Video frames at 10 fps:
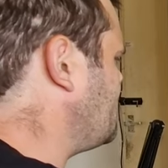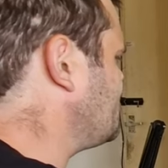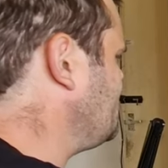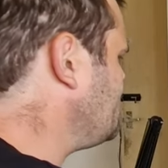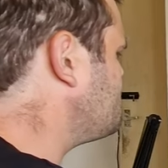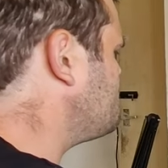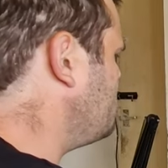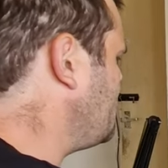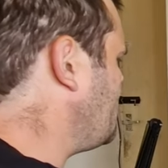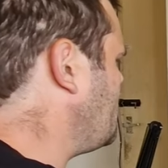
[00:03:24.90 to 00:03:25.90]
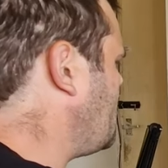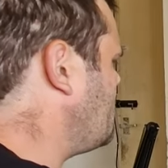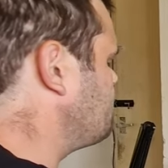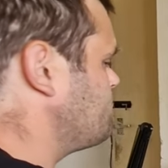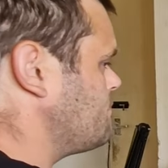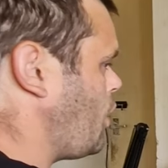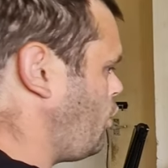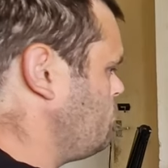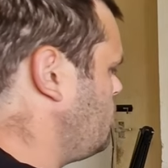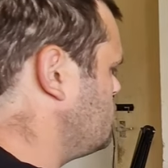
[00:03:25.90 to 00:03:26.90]
that's literally
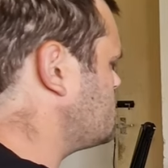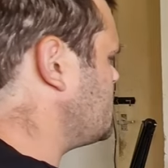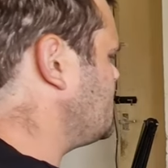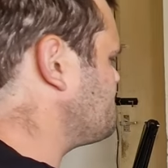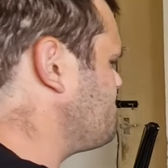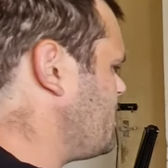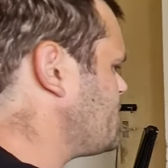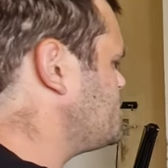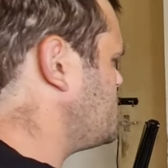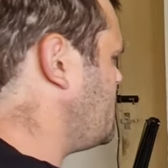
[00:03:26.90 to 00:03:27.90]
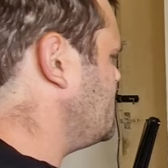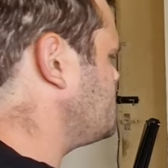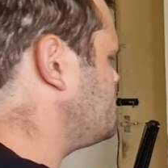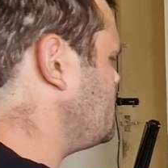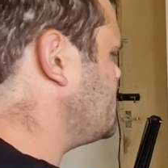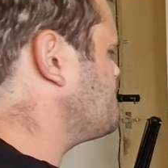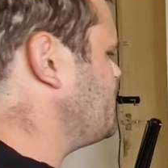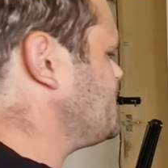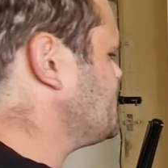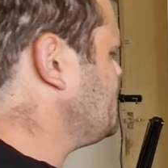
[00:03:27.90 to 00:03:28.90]
almost as much as just
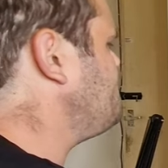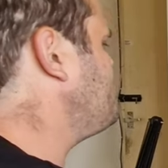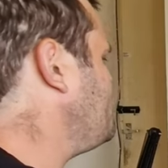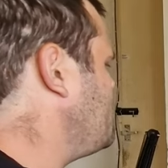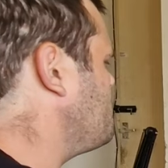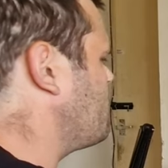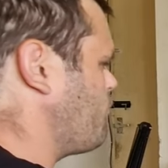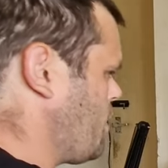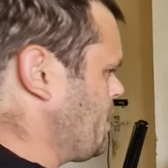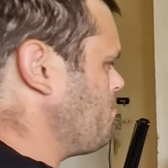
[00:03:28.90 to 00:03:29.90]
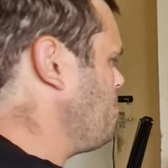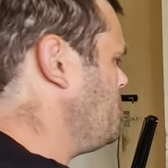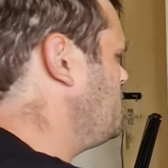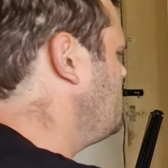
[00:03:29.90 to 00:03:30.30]
my CPU and RAM.